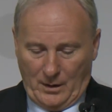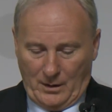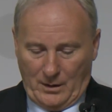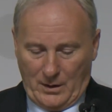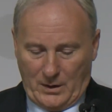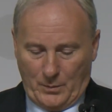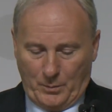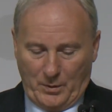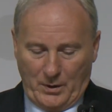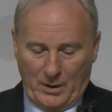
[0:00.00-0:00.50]
The
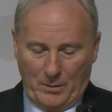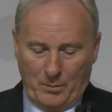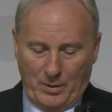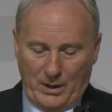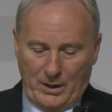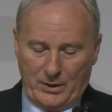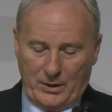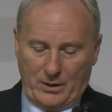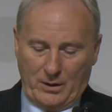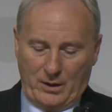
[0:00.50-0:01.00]
spring
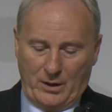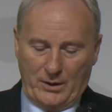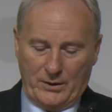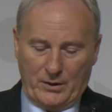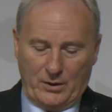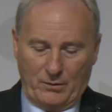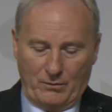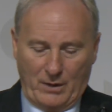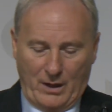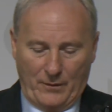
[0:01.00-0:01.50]
budget
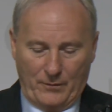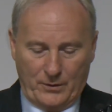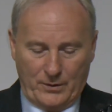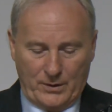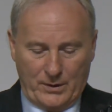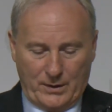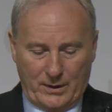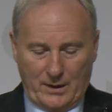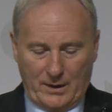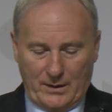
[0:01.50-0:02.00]
also
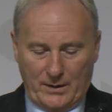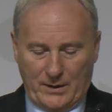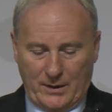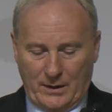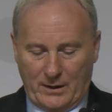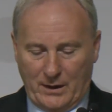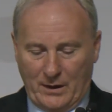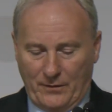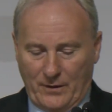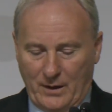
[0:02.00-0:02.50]
referenced a
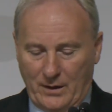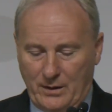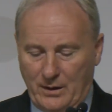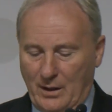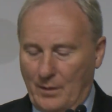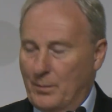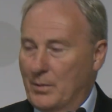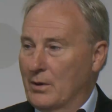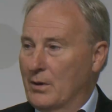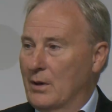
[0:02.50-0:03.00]
significant
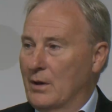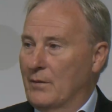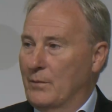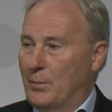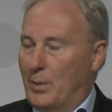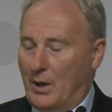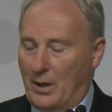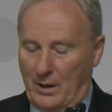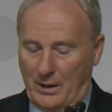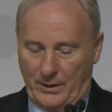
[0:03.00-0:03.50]
number of
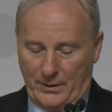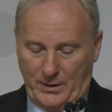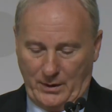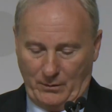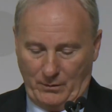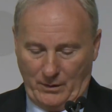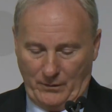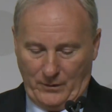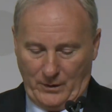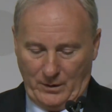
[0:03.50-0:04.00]
policy
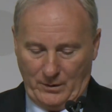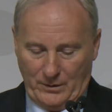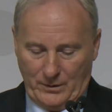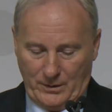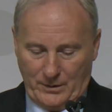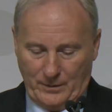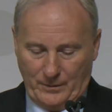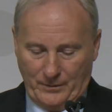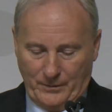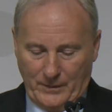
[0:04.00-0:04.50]

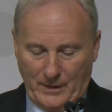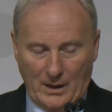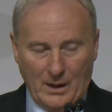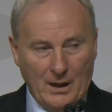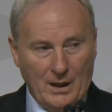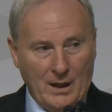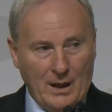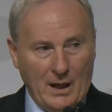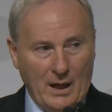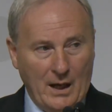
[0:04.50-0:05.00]
reviews:
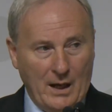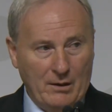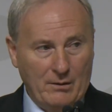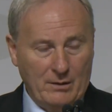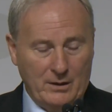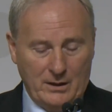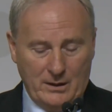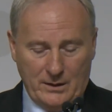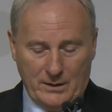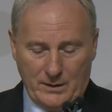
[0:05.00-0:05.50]

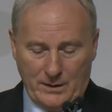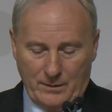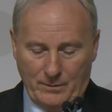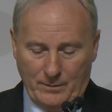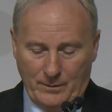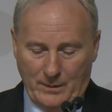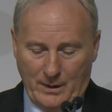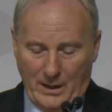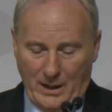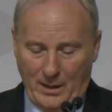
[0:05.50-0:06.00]
aggregates,
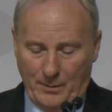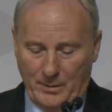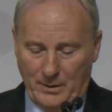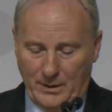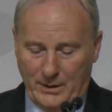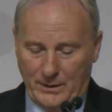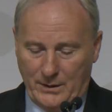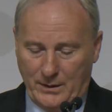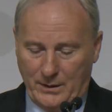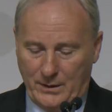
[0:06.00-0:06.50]

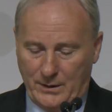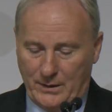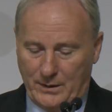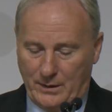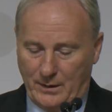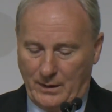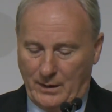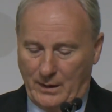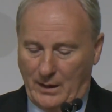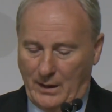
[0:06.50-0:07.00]
ambulances,
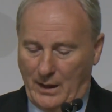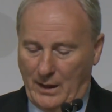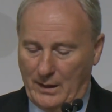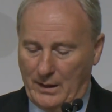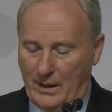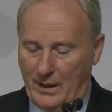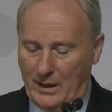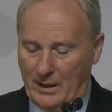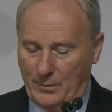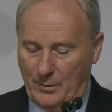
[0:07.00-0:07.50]
and
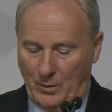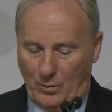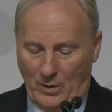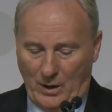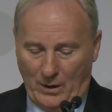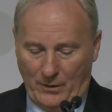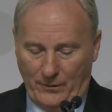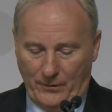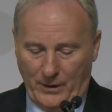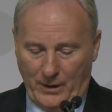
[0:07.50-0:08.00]
animal
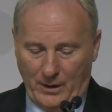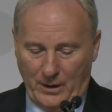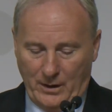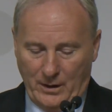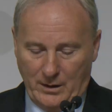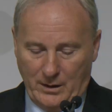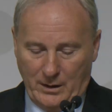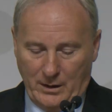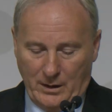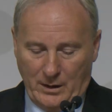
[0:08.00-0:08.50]
welfare,
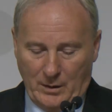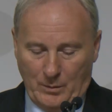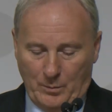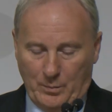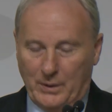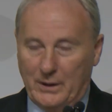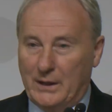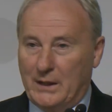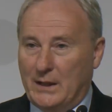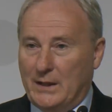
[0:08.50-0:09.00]

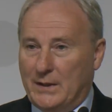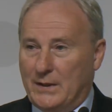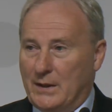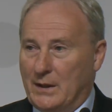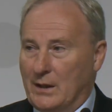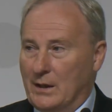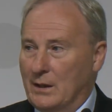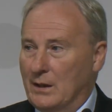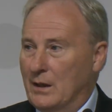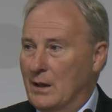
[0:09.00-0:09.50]

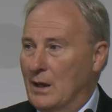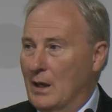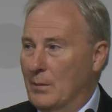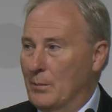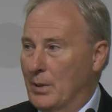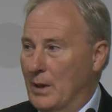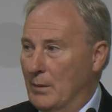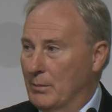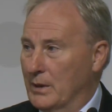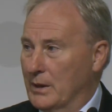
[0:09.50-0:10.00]
policing, and
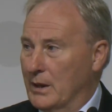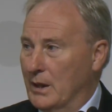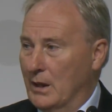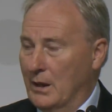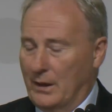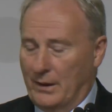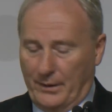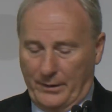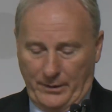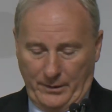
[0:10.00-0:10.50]
public
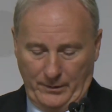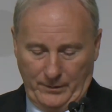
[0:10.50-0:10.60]
health,